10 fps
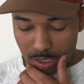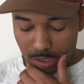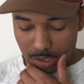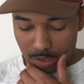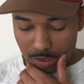Uh,
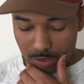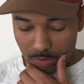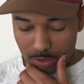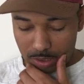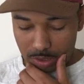
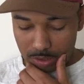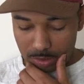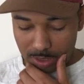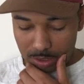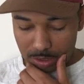I think she
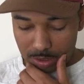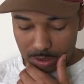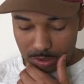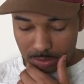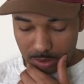might have
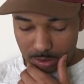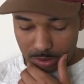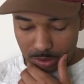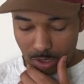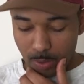deleted the question.
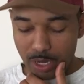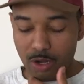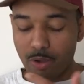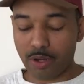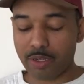Oh wait,
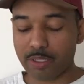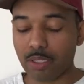no, here it is.